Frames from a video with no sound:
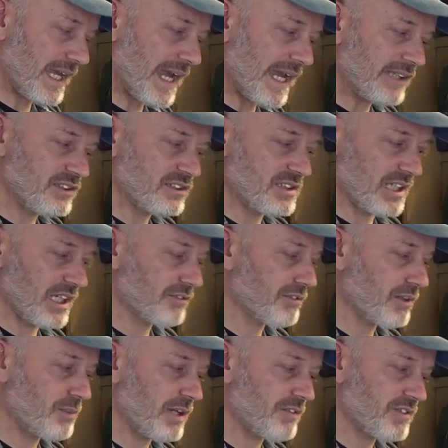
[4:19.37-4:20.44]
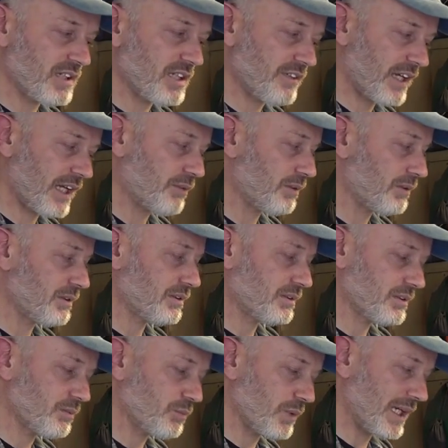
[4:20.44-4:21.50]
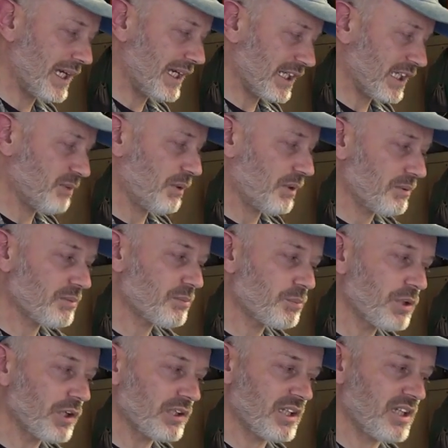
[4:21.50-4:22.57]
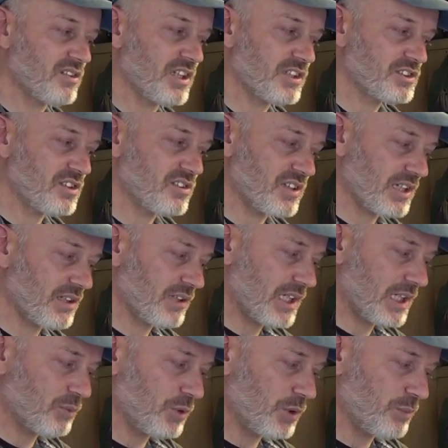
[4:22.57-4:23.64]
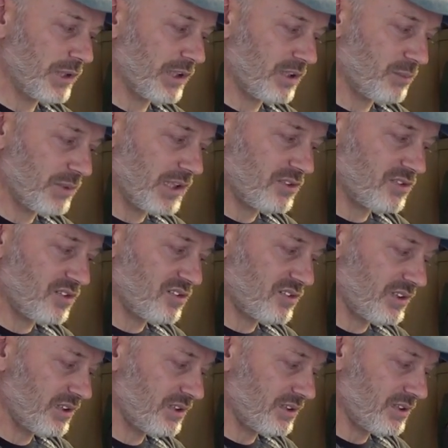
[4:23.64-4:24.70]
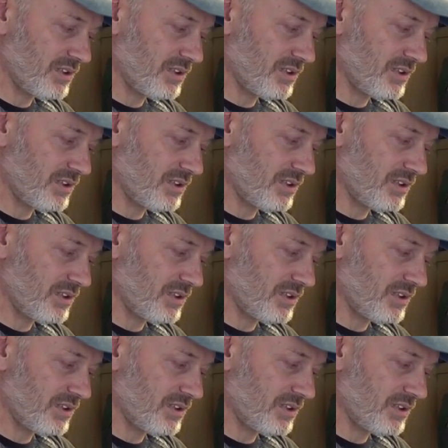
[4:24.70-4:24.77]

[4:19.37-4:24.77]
end delivery method of how we are going to be putting these engines out there will be on the basis that